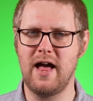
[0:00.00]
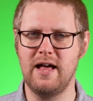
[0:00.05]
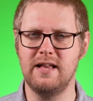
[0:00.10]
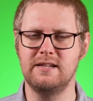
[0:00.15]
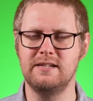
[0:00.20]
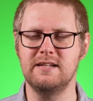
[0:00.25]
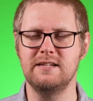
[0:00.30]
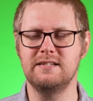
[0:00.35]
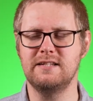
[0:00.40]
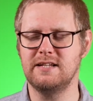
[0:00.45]

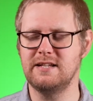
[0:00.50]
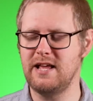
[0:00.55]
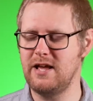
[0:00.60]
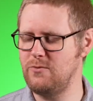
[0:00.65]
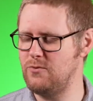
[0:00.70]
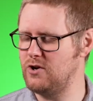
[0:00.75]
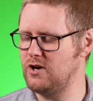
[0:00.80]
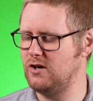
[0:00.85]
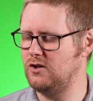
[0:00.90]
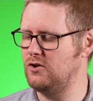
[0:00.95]
and today
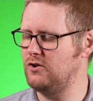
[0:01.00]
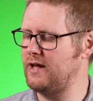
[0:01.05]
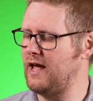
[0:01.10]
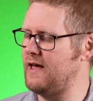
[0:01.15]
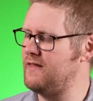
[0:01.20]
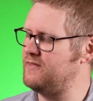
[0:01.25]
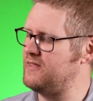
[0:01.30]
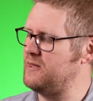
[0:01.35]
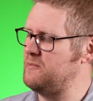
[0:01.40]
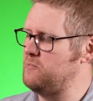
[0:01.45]
we're going to look
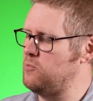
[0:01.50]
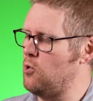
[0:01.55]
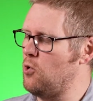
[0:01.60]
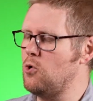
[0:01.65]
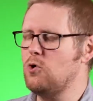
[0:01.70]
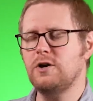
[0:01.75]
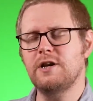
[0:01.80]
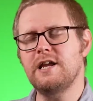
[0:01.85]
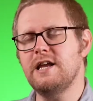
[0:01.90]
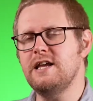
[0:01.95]
at the
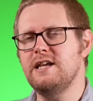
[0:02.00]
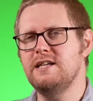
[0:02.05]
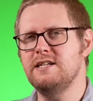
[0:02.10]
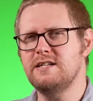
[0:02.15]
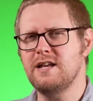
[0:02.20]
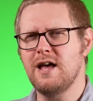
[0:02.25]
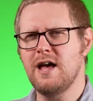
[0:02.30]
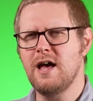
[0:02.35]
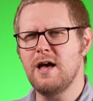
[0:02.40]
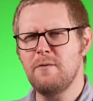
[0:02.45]
PortKeys